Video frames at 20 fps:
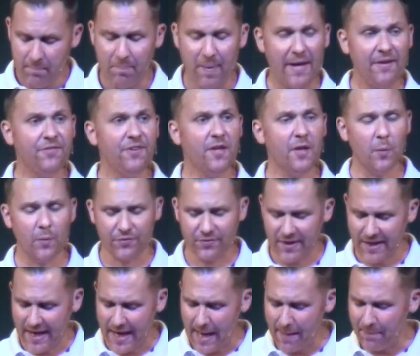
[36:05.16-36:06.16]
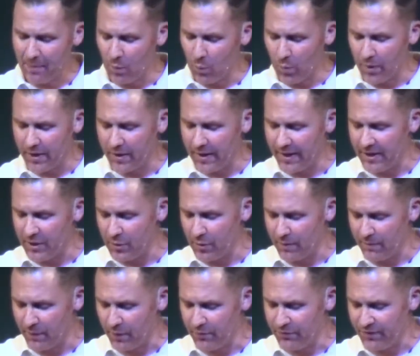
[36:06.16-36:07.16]
And basically what's going to happen in 180
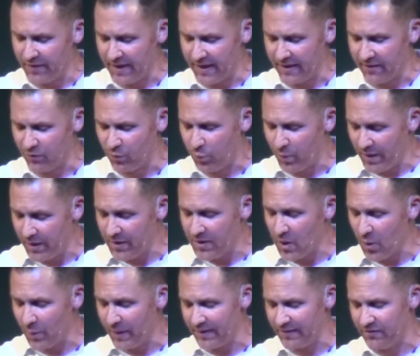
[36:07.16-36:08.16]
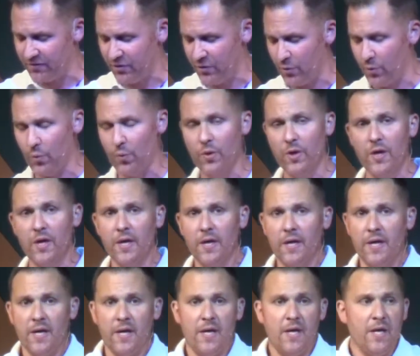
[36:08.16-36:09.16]
University is we're going to
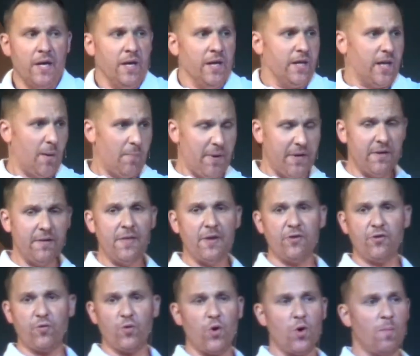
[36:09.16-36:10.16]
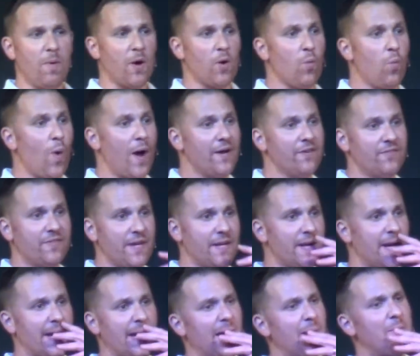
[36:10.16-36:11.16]
come into this room on
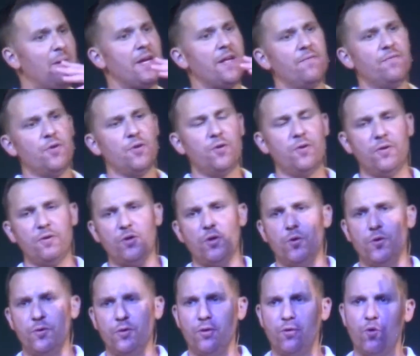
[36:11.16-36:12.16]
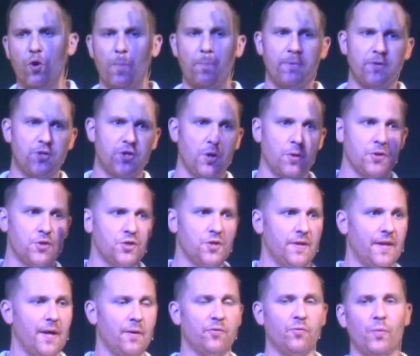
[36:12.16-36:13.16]
Wednesday night. How many of you grew up in
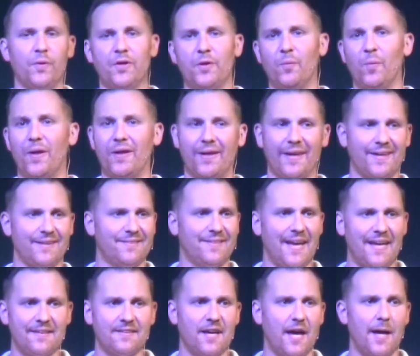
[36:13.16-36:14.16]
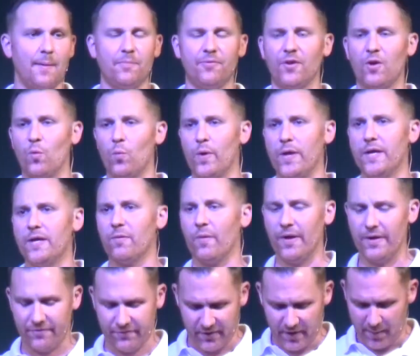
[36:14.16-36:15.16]
church and that was when you went like 10 times in a
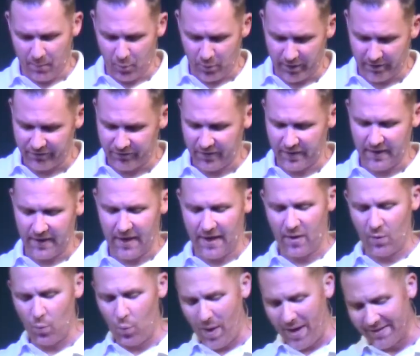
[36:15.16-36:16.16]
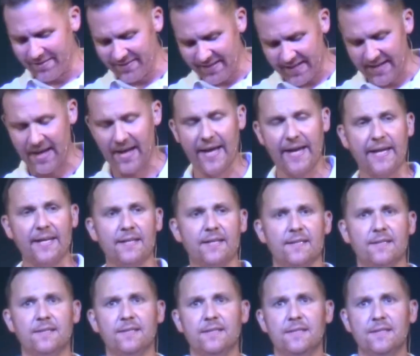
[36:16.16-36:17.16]
week, right? Sunday morning, Sunday night, Wednesday night.